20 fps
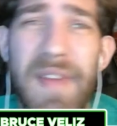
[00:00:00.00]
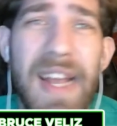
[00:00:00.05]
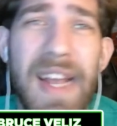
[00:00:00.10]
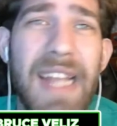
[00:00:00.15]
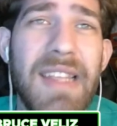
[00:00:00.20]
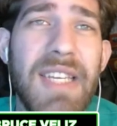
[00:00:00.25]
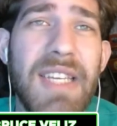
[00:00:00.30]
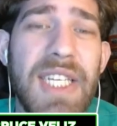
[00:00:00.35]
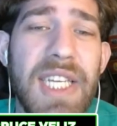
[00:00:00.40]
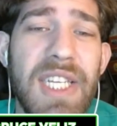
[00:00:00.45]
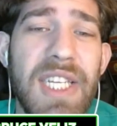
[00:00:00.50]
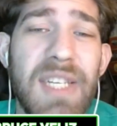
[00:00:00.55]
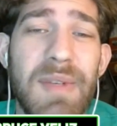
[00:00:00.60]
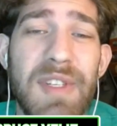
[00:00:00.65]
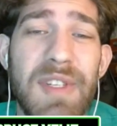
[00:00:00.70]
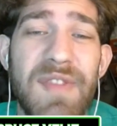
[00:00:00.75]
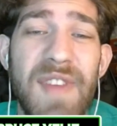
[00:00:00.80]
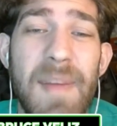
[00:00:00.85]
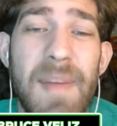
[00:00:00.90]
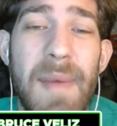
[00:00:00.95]
get to see some
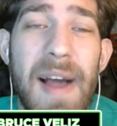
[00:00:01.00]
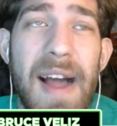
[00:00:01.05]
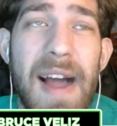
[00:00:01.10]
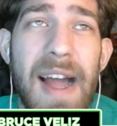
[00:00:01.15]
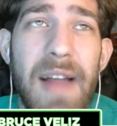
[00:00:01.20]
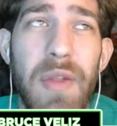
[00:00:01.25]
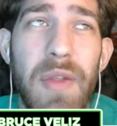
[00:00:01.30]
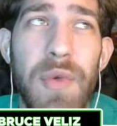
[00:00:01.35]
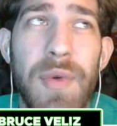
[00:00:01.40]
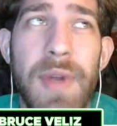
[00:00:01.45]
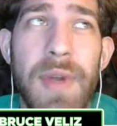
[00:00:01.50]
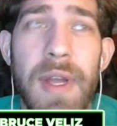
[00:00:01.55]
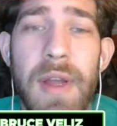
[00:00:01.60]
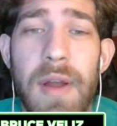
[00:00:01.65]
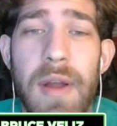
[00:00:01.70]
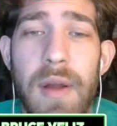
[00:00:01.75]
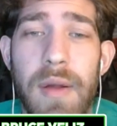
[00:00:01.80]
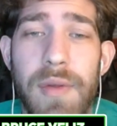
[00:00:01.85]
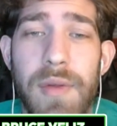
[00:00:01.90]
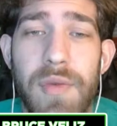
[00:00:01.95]
Svi Mykhailiuk
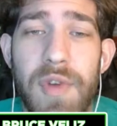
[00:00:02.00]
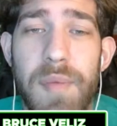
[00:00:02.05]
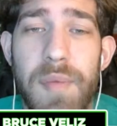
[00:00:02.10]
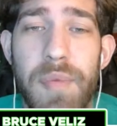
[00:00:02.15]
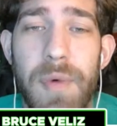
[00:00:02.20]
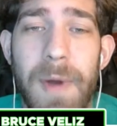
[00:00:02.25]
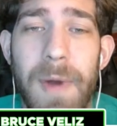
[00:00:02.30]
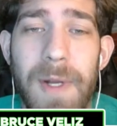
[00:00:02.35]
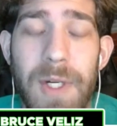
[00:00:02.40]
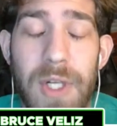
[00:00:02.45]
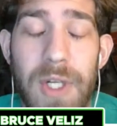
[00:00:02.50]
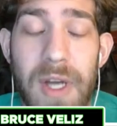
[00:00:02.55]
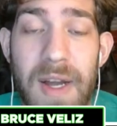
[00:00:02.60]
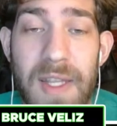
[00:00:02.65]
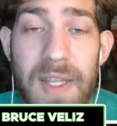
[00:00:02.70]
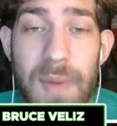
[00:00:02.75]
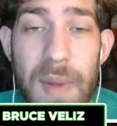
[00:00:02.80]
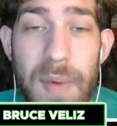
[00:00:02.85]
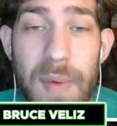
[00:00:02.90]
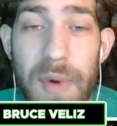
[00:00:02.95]
three point
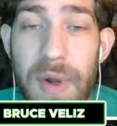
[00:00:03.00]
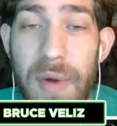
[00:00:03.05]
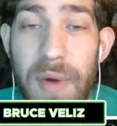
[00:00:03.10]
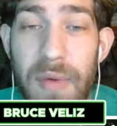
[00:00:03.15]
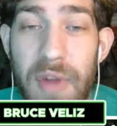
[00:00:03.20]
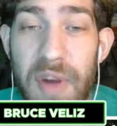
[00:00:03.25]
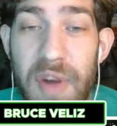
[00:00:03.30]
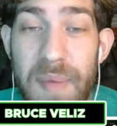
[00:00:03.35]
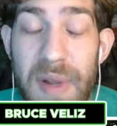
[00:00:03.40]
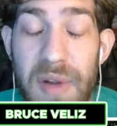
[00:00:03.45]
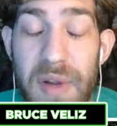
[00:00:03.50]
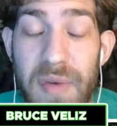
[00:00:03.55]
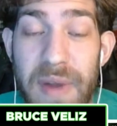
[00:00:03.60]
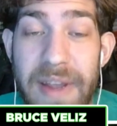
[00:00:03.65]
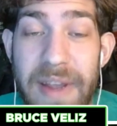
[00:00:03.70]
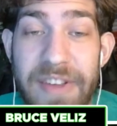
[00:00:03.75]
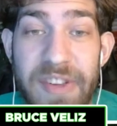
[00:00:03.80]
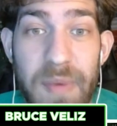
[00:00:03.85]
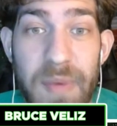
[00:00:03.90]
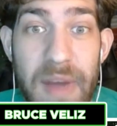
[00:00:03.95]
shots. Maybe we'll go a little bit
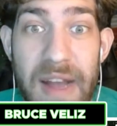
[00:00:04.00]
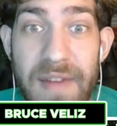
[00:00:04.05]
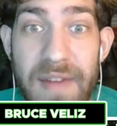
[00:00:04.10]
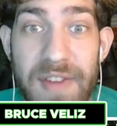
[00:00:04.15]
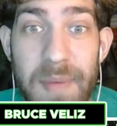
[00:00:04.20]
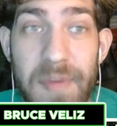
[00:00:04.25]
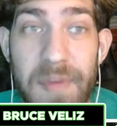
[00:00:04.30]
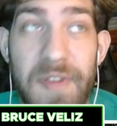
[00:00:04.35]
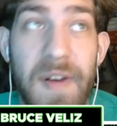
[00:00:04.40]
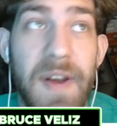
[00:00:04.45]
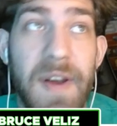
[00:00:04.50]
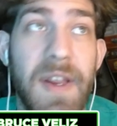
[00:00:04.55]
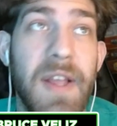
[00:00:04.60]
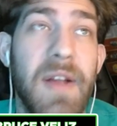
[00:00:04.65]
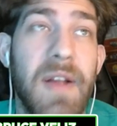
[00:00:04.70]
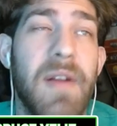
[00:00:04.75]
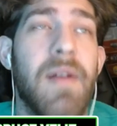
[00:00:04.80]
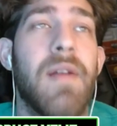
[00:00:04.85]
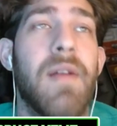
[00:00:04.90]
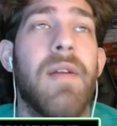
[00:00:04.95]
crazy. We'll have some fun
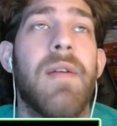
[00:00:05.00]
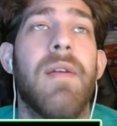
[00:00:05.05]
here.